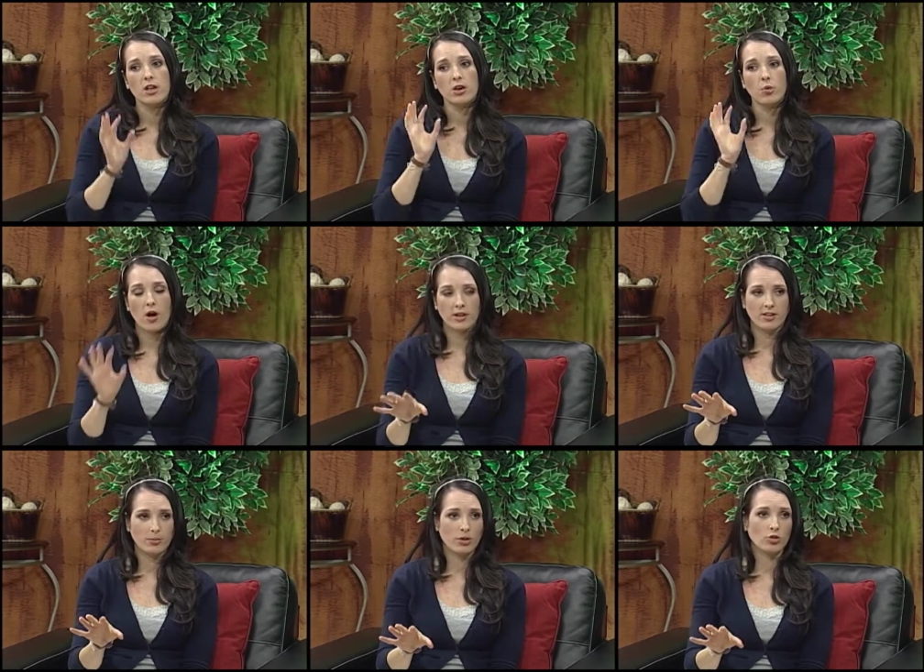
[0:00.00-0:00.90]
quality
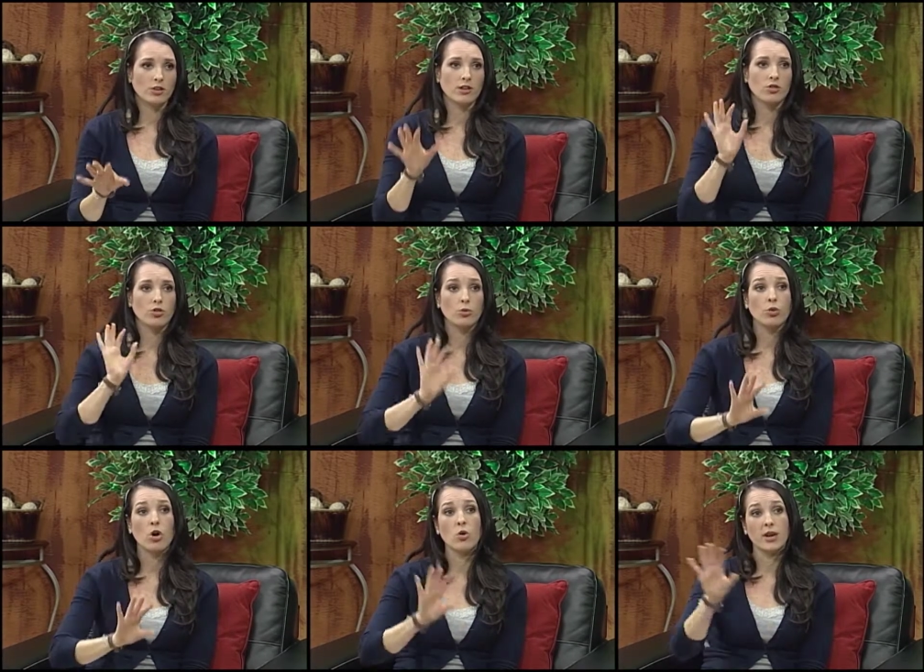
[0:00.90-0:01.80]
specialists who
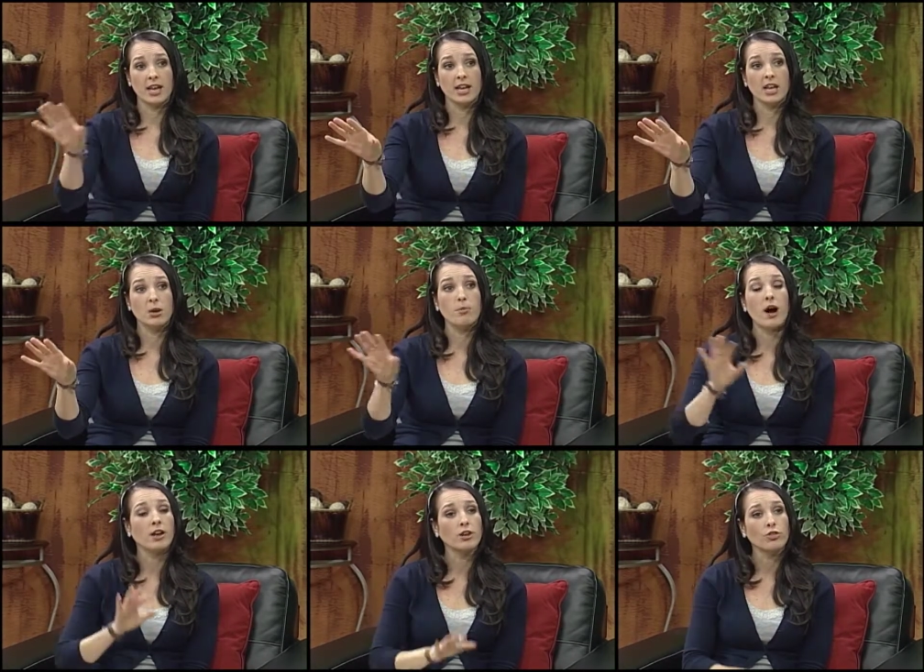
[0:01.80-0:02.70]
go in and
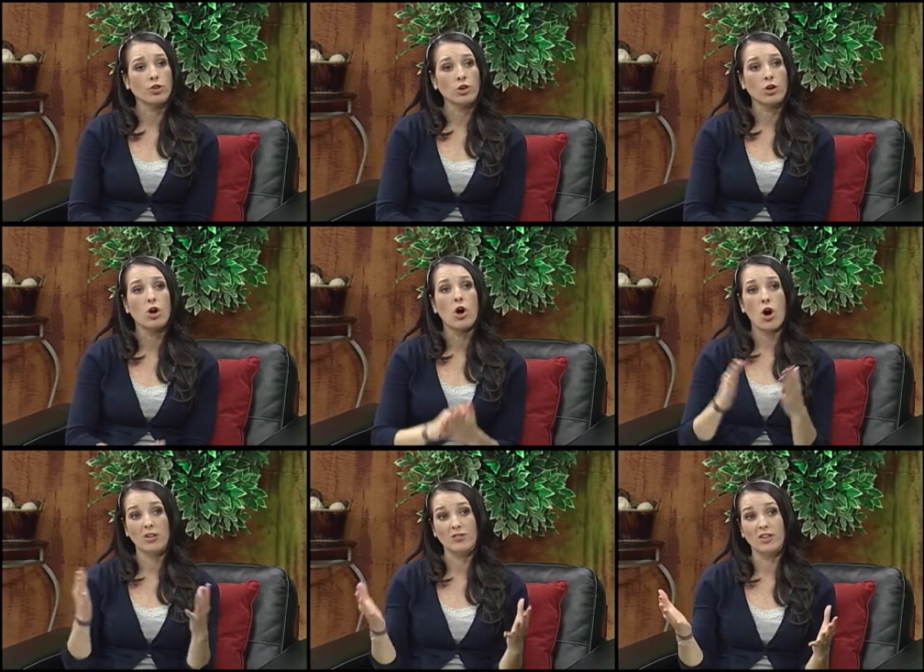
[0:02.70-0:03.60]
monitor
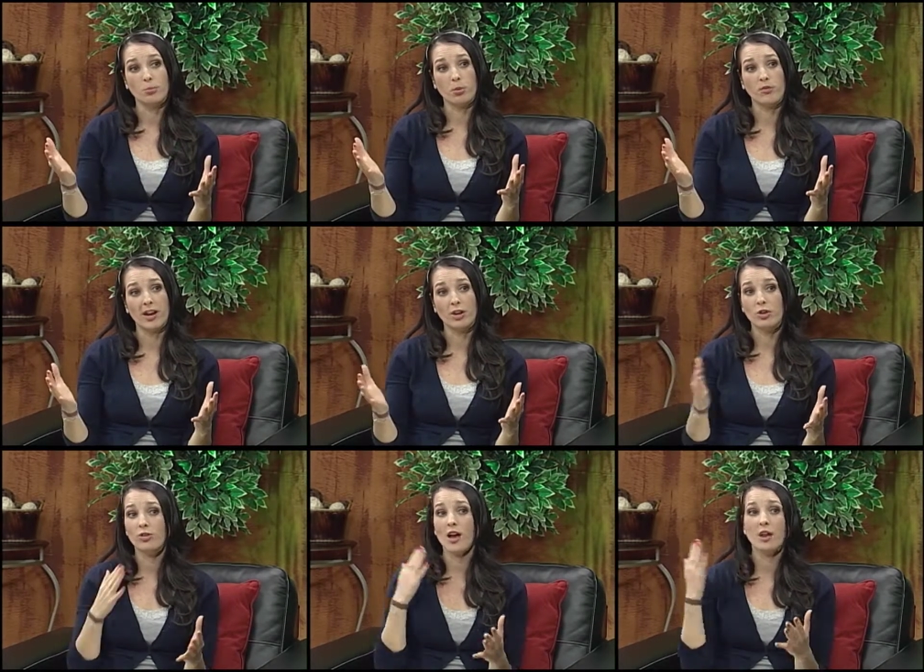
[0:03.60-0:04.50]
all of these
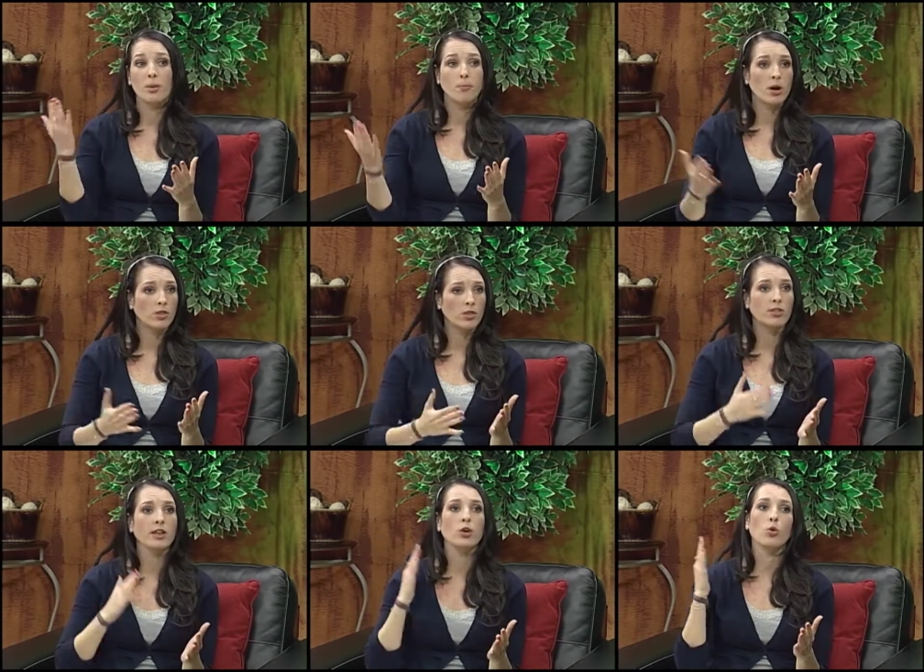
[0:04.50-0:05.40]
providers on a
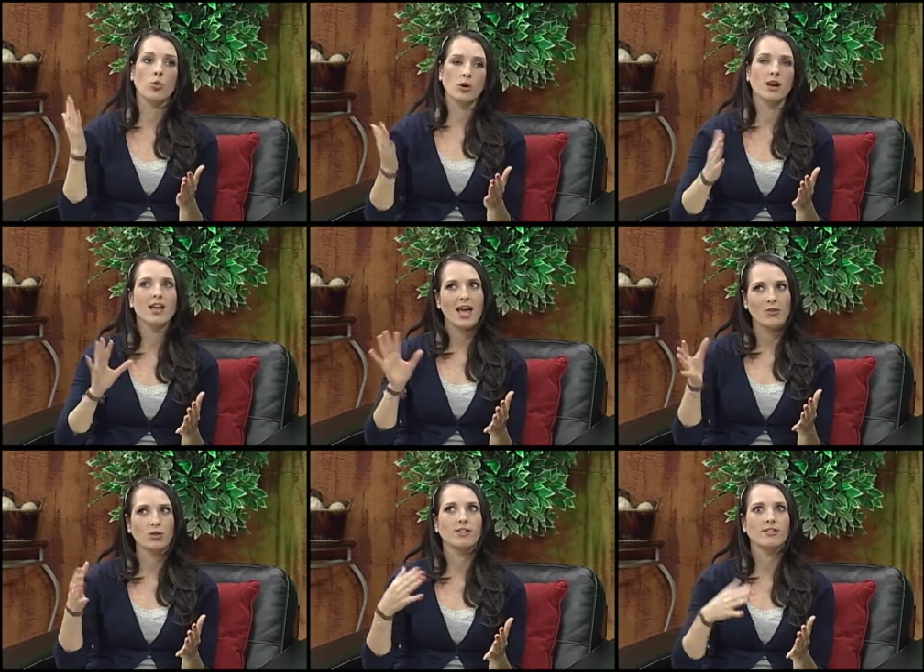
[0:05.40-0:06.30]
monthly or
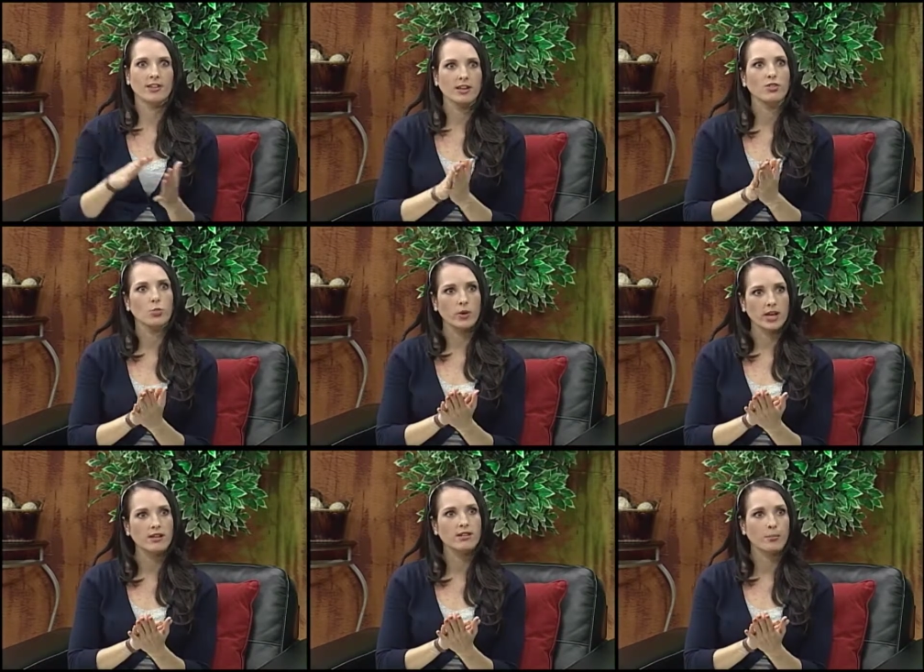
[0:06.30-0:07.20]
every six
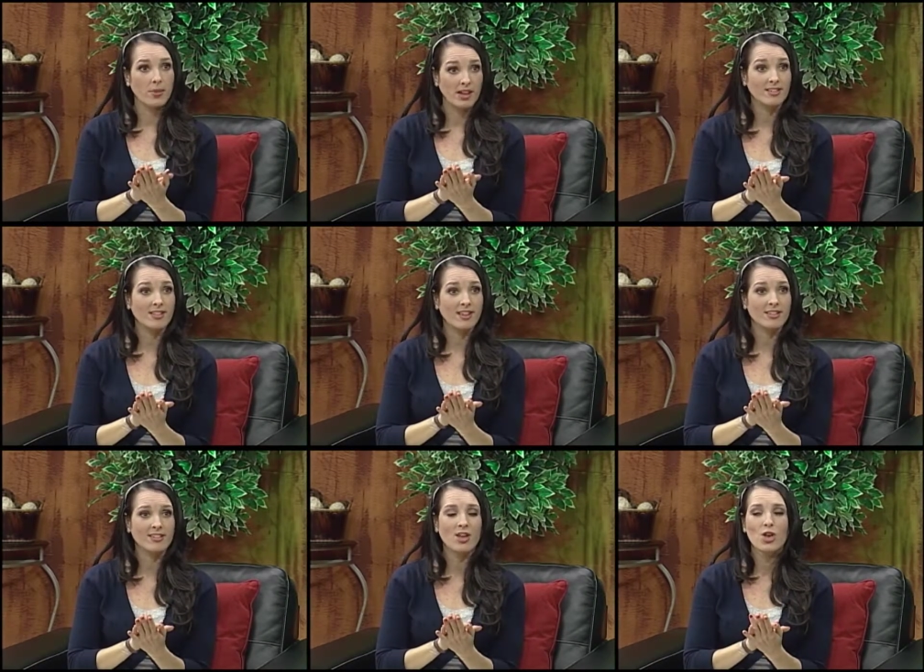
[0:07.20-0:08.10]
weeks
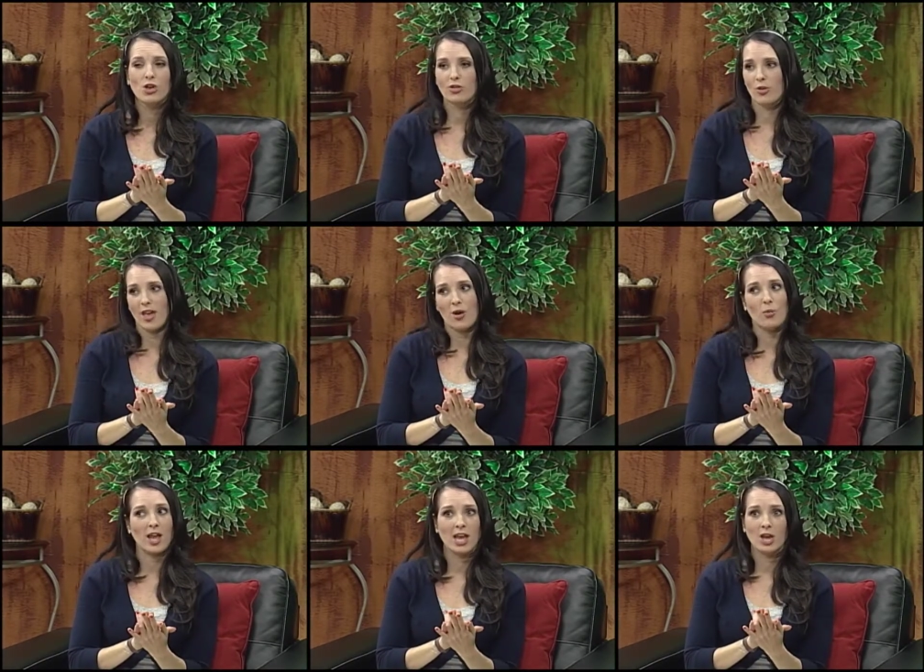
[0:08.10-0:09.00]
basis. So that
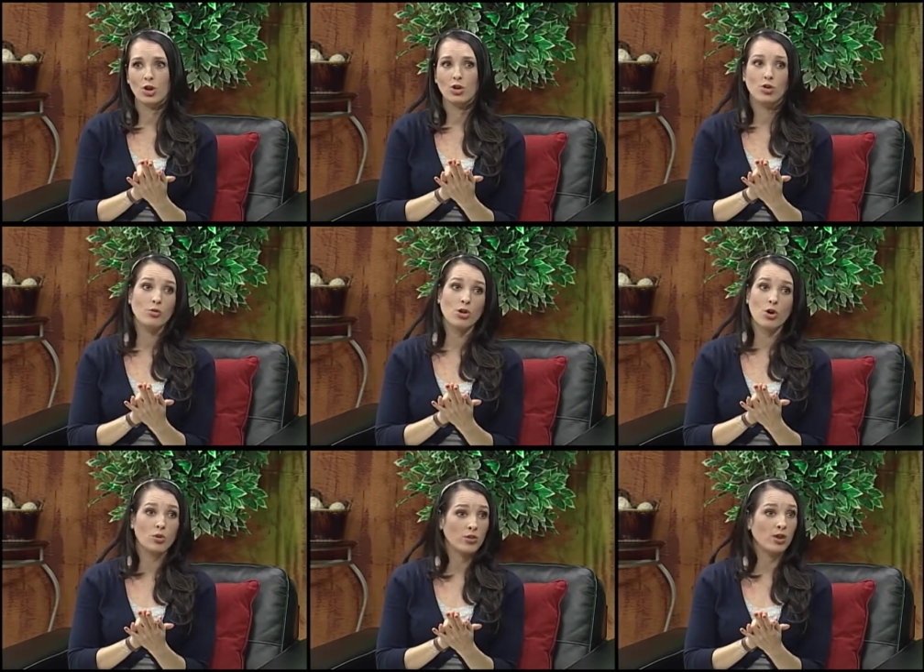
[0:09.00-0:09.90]
way you
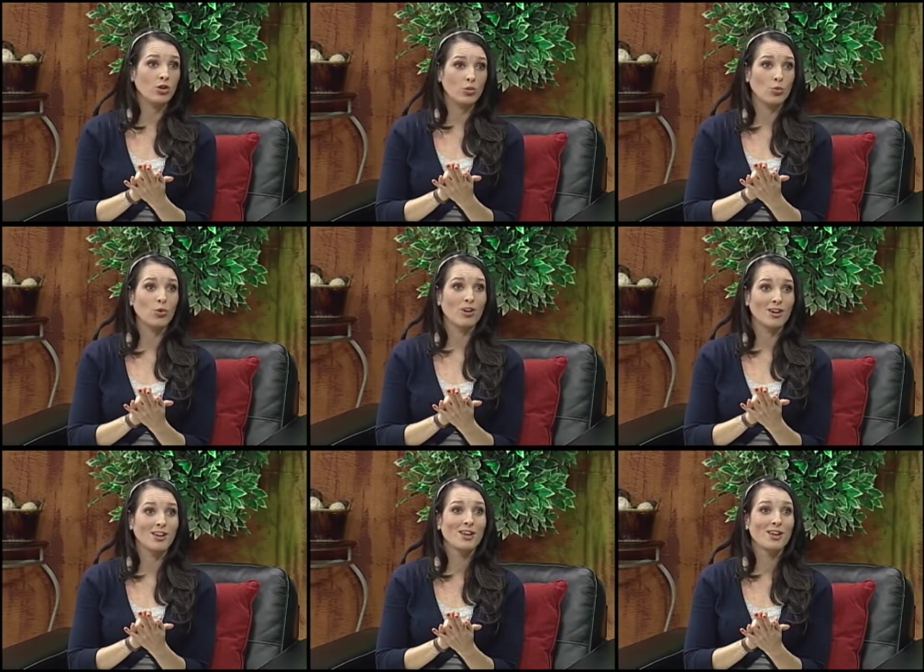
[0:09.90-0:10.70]
know that your